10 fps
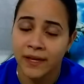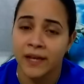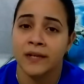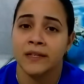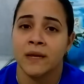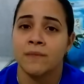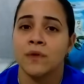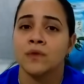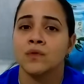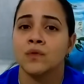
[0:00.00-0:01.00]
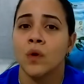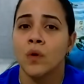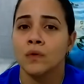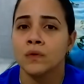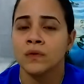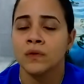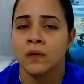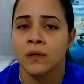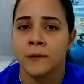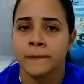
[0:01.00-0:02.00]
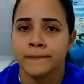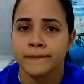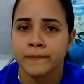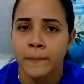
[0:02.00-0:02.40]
and keep those goals on